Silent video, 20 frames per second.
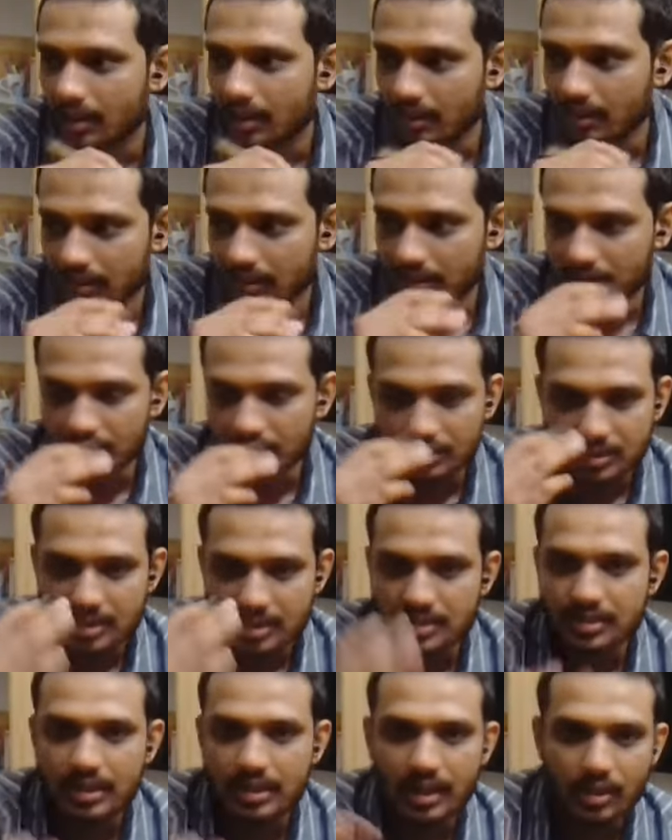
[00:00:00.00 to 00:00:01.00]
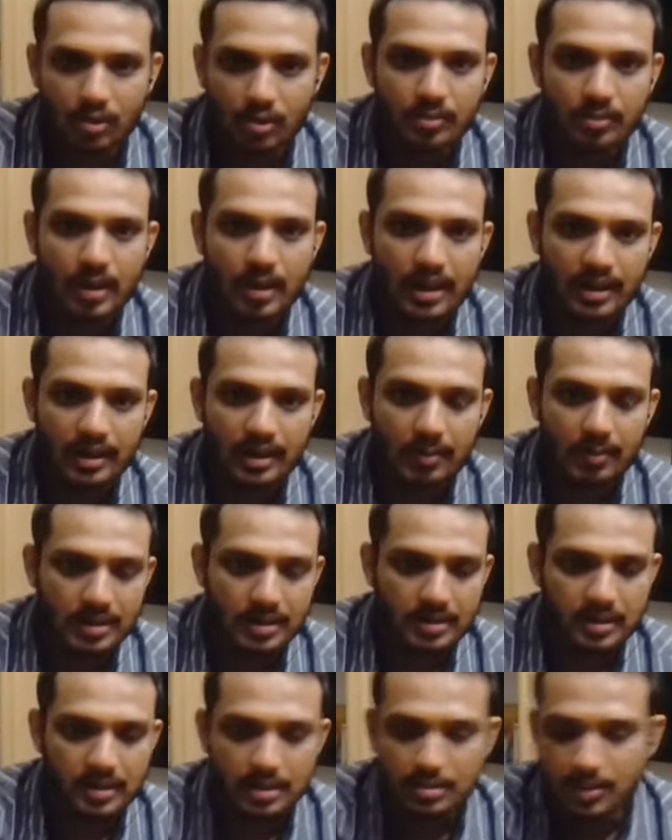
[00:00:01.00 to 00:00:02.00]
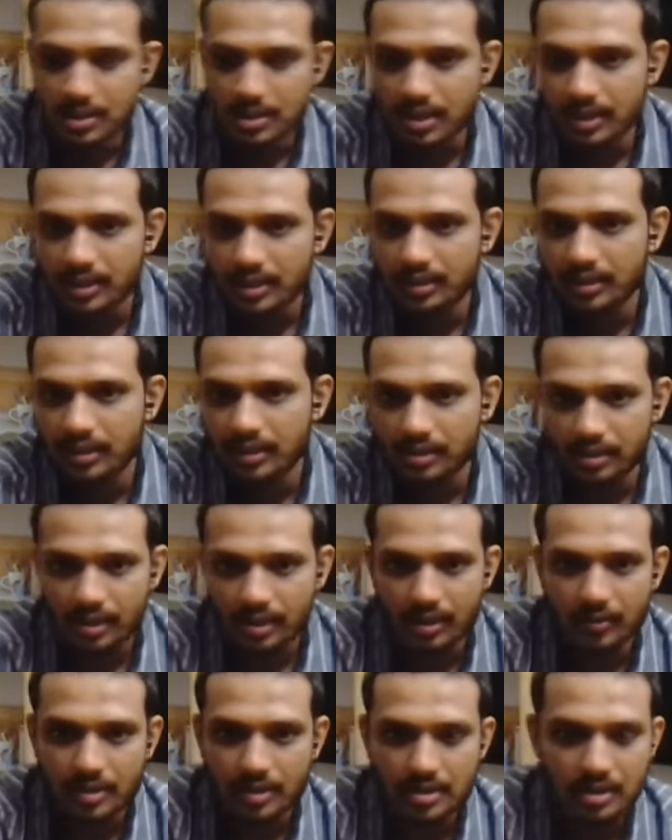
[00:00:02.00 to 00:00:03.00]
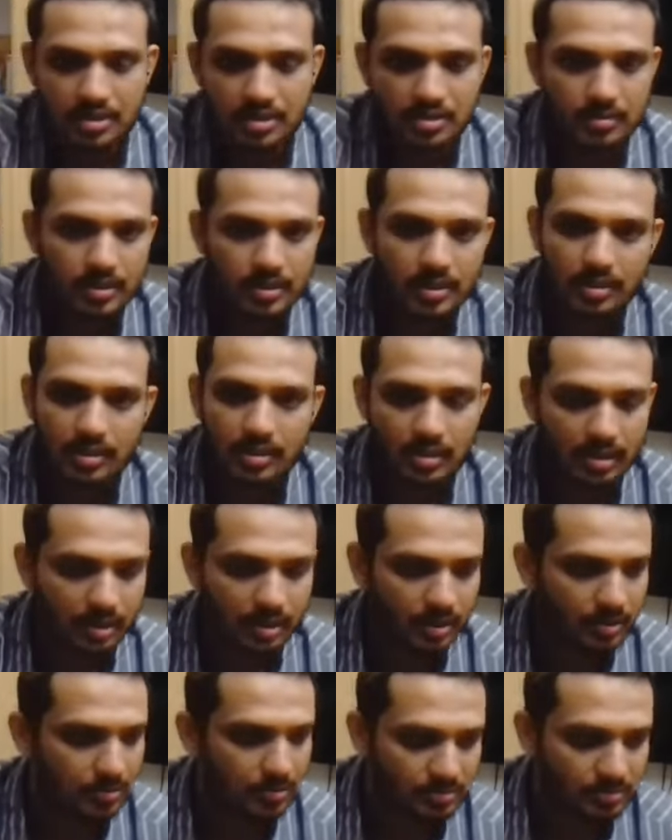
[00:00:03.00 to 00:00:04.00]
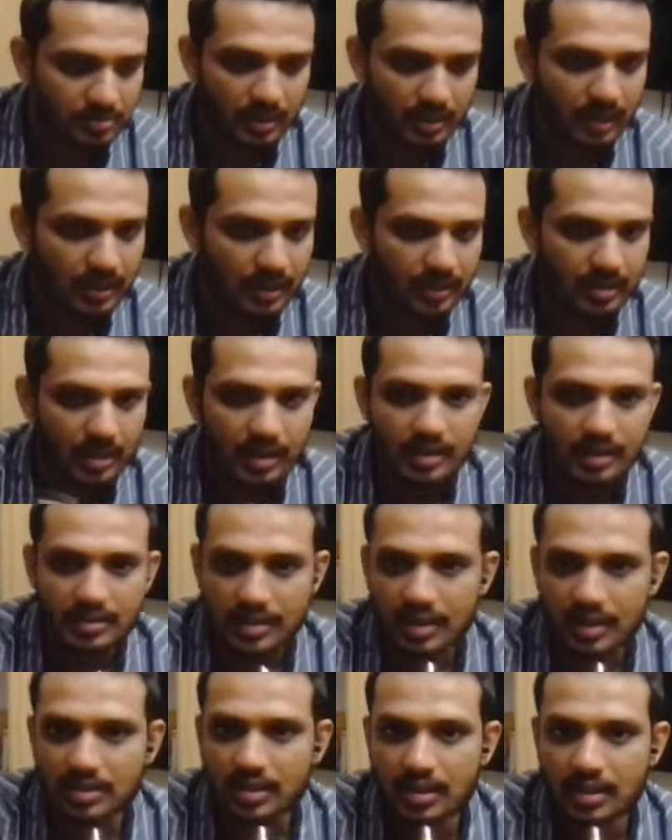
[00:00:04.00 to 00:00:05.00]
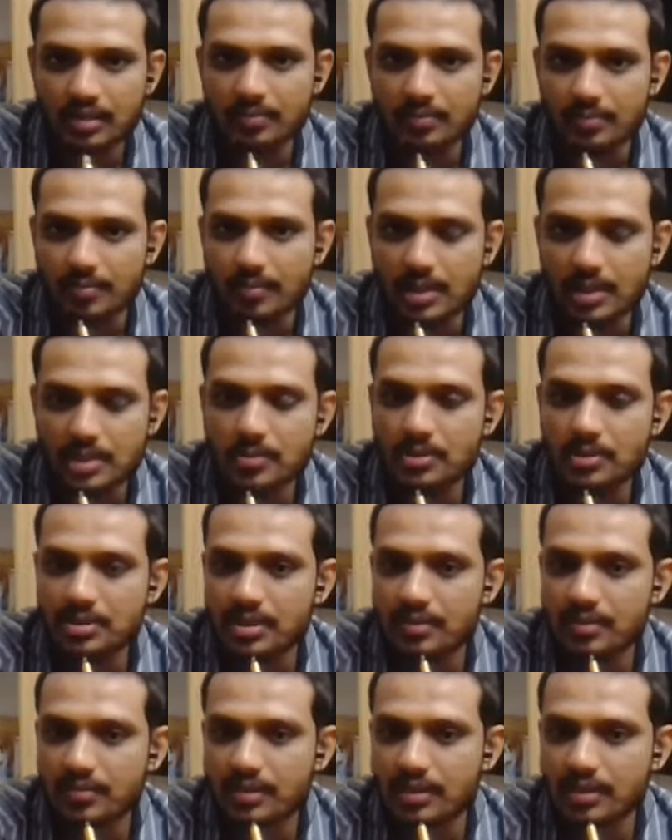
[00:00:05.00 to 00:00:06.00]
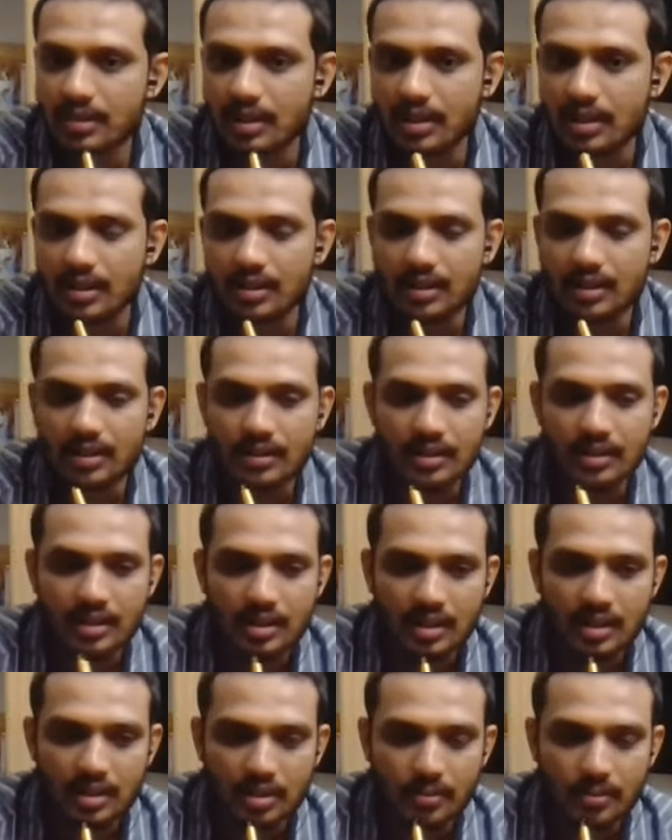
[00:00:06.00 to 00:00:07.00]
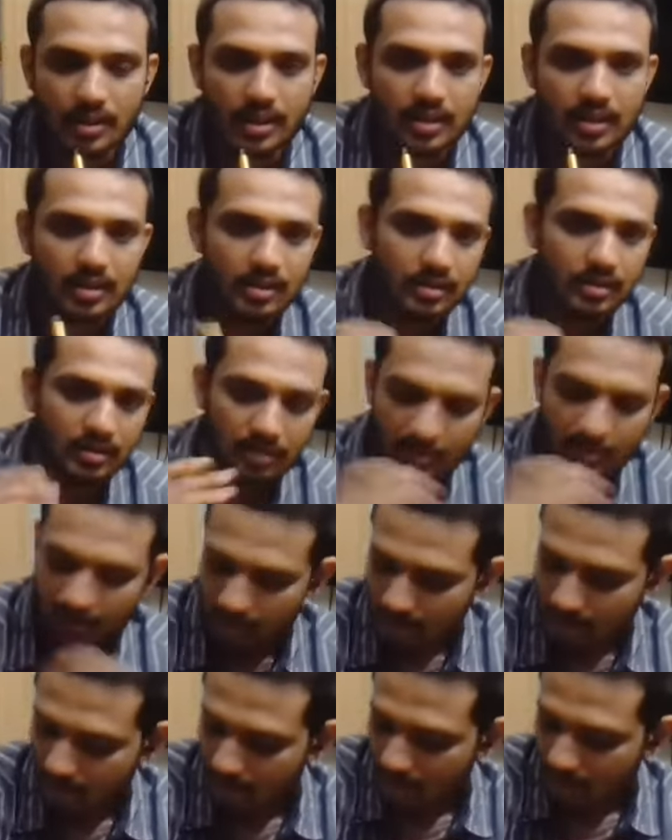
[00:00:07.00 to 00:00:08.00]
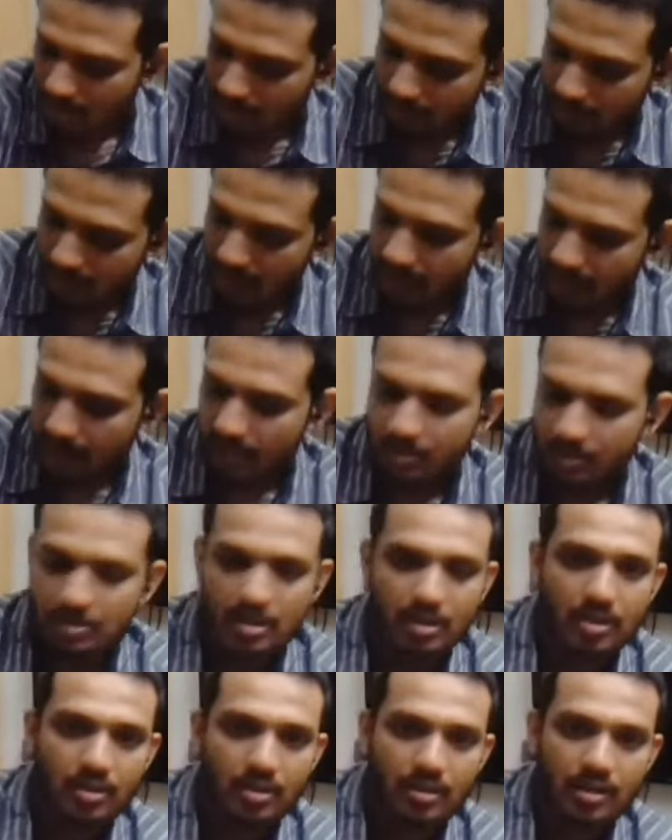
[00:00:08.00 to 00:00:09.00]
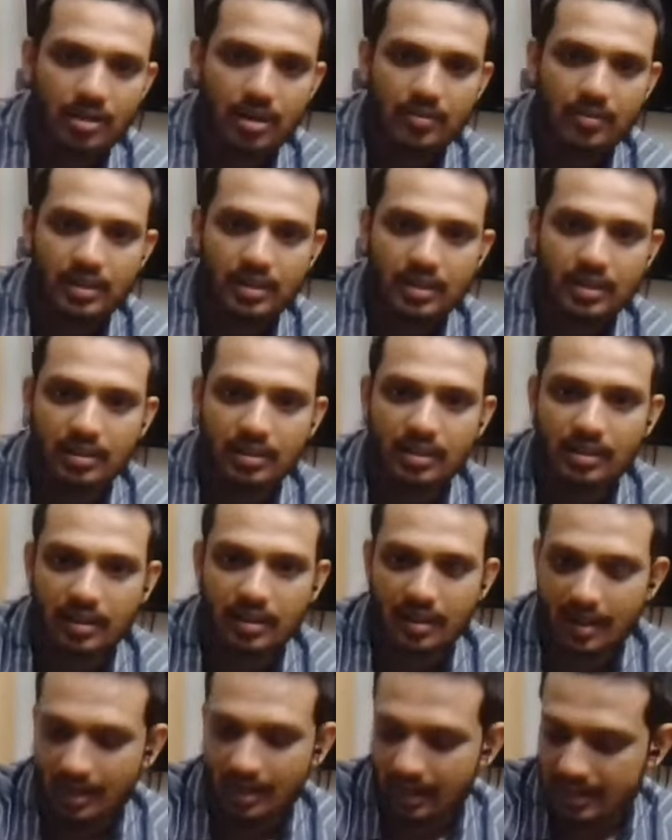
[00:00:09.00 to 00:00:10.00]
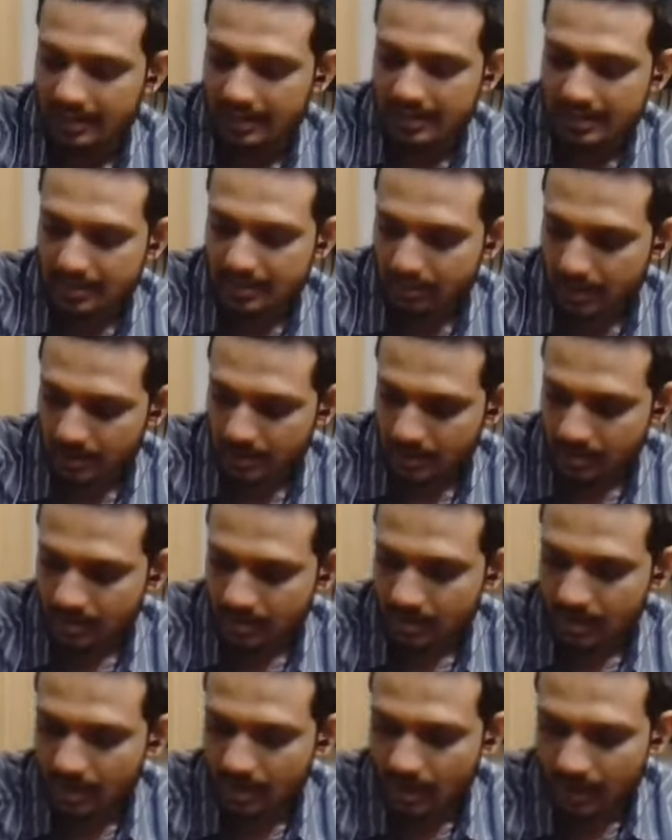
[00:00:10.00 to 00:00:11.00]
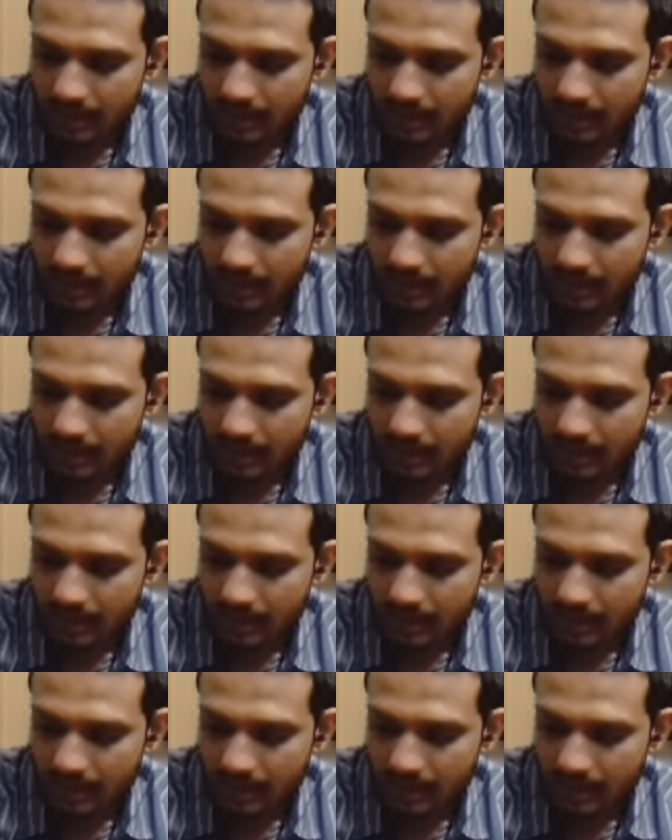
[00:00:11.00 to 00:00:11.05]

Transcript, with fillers: uh, since their load bearing capacity is much higher than your conventional cement, uh, you know, it, it is actually much more safer uh, to build a building using contour crafting in a seismic zone.